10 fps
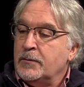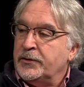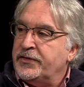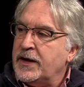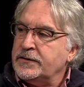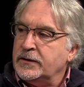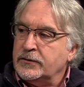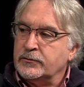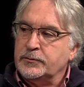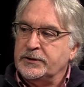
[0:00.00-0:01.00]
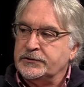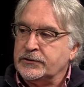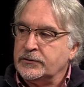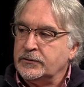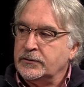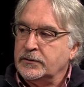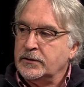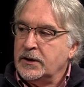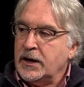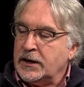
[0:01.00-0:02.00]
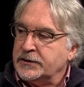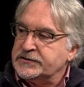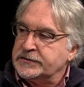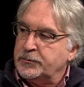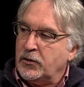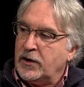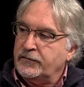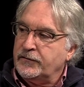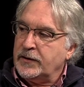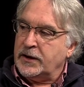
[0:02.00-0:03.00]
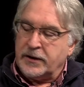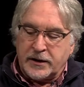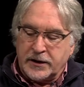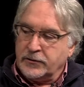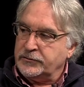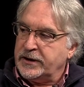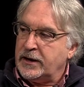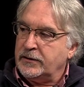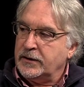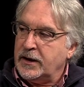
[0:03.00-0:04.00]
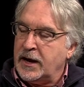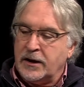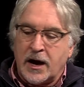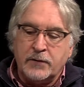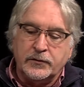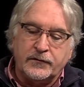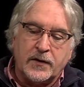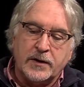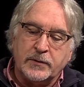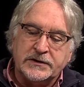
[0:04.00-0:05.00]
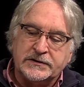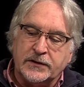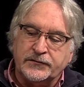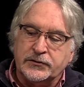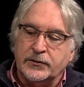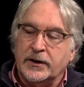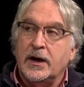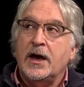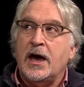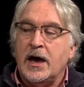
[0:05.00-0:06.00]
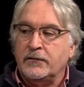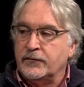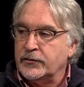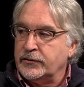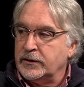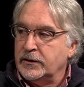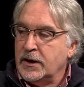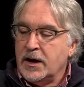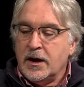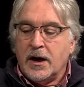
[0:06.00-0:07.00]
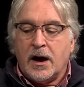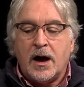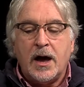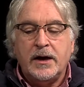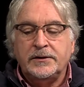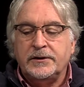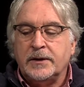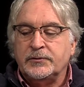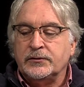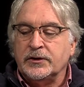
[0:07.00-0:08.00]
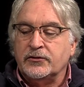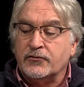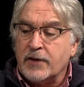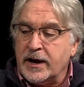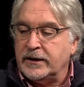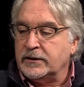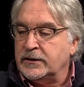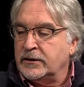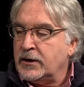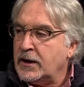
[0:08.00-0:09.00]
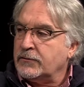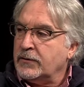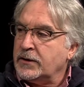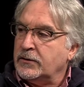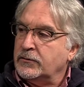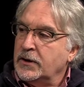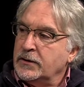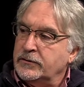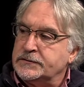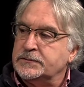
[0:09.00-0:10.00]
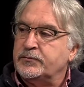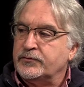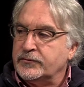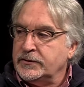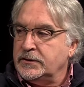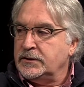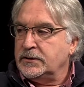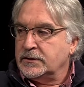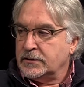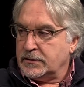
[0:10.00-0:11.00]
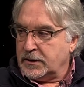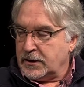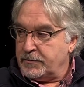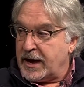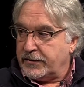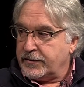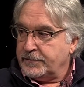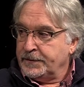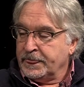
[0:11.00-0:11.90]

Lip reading: But then there would be a turn and I'd slip off and then I'd go down. And I would find myself doing everything. I ended up doing crank in Colorado. This is pre-meth.